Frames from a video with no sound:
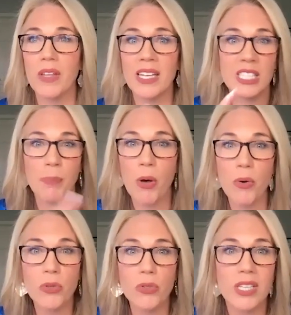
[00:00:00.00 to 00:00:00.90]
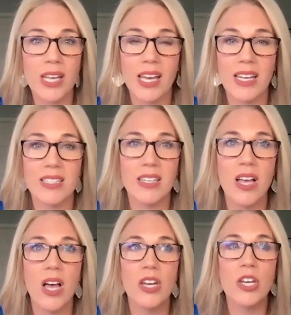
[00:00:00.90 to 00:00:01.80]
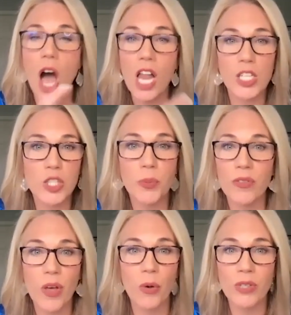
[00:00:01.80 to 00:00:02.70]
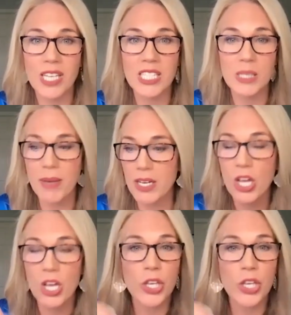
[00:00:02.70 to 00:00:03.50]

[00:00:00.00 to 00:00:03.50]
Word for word: exposed and knowledgeable of the Old Testament,